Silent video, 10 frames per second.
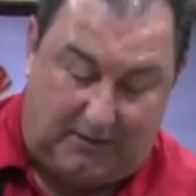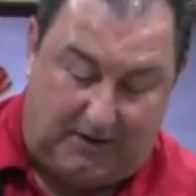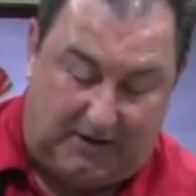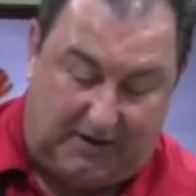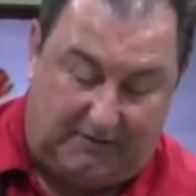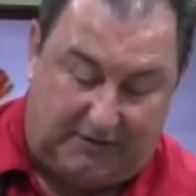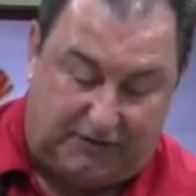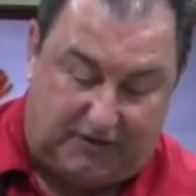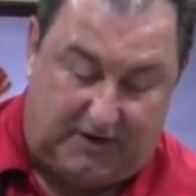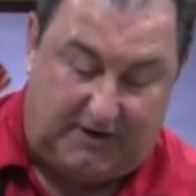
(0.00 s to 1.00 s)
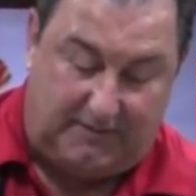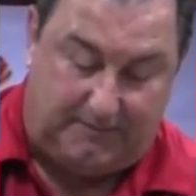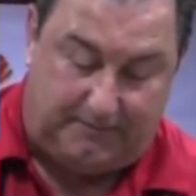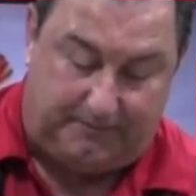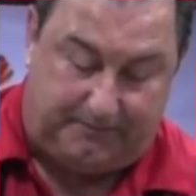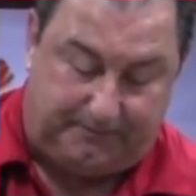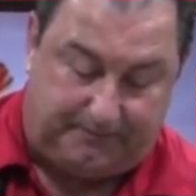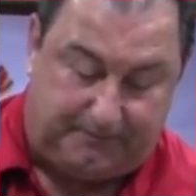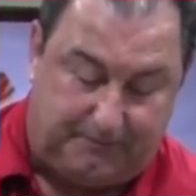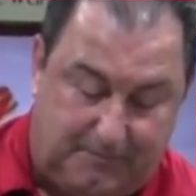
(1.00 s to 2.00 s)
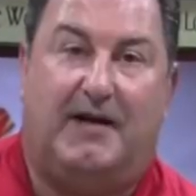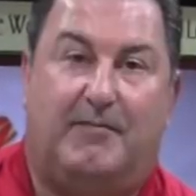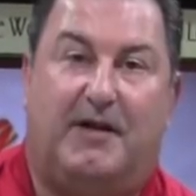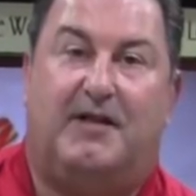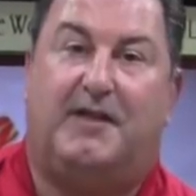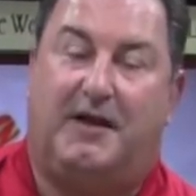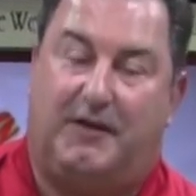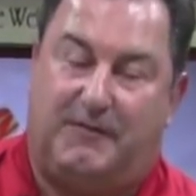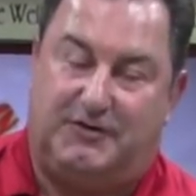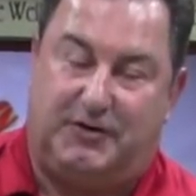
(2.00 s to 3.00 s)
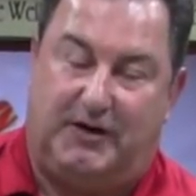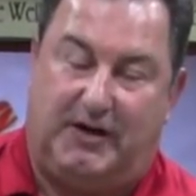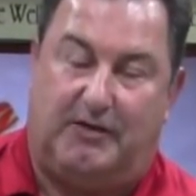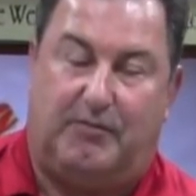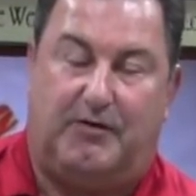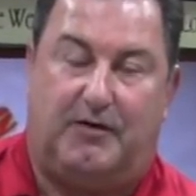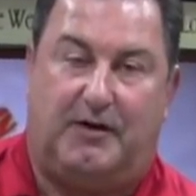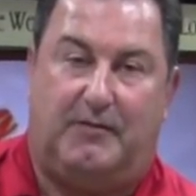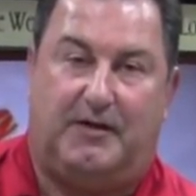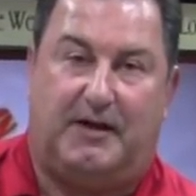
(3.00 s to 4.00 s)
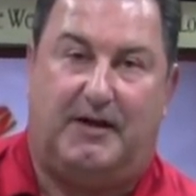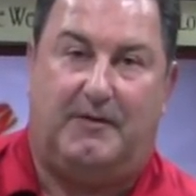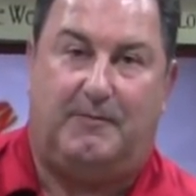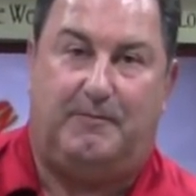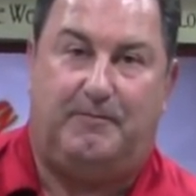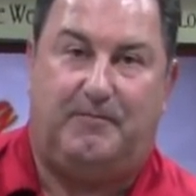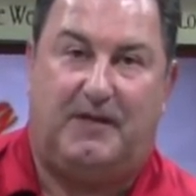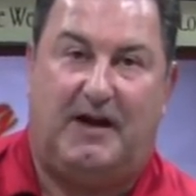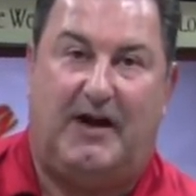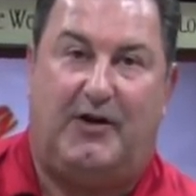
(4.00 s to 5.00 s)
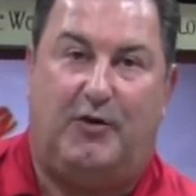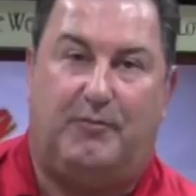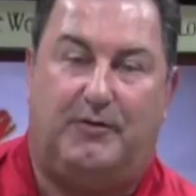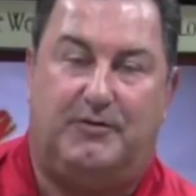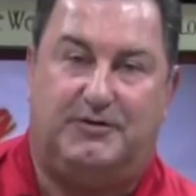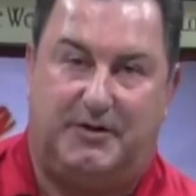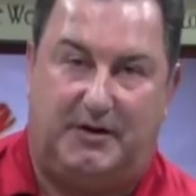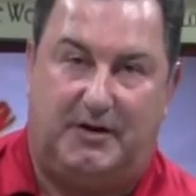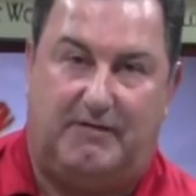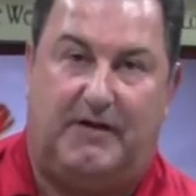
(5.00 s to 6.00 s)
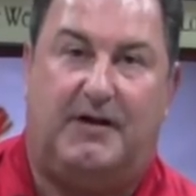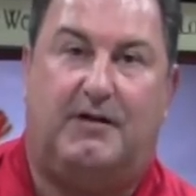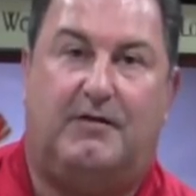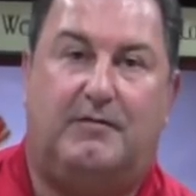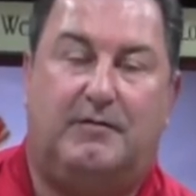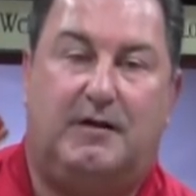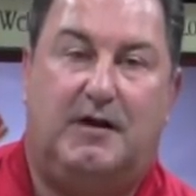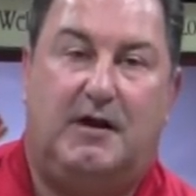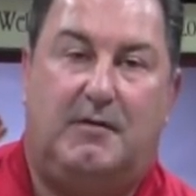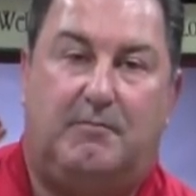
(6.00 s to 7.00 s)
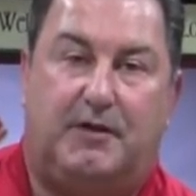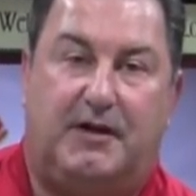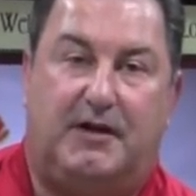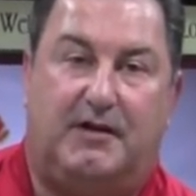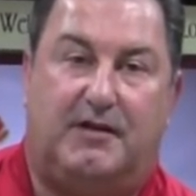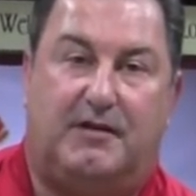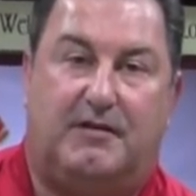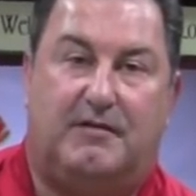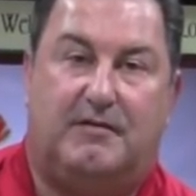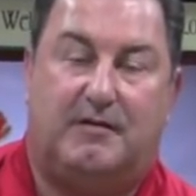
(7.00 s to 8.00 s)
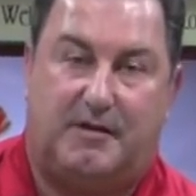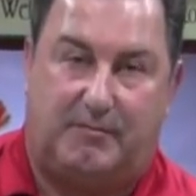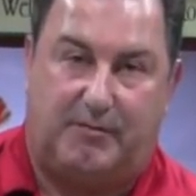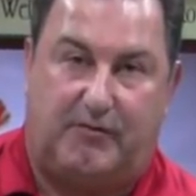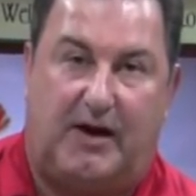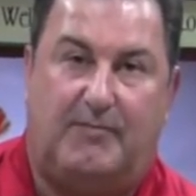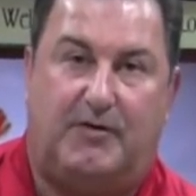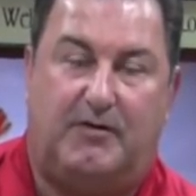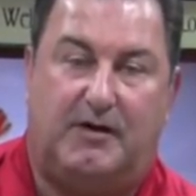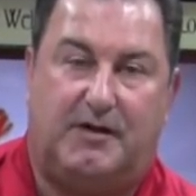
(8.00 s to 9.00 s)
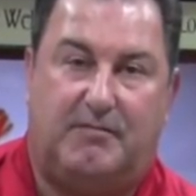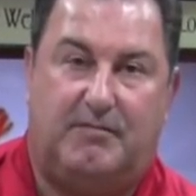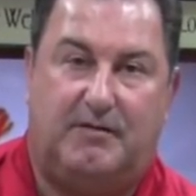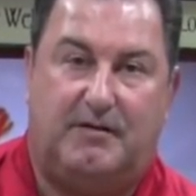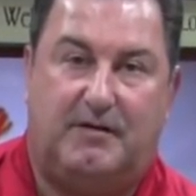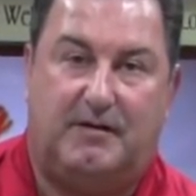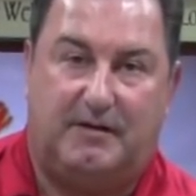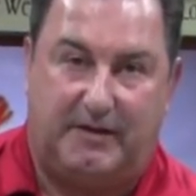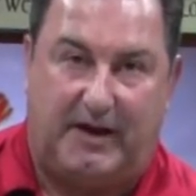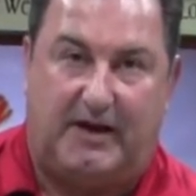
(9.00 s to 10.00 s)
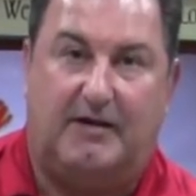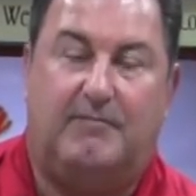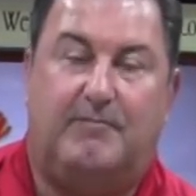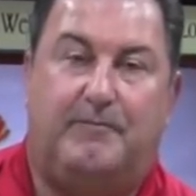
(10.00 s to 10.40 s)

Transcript: wait to give it a try. Thank you for joining us with Cooking with the Count. I hope you enjoyed this video. Please subscribe to us, like it,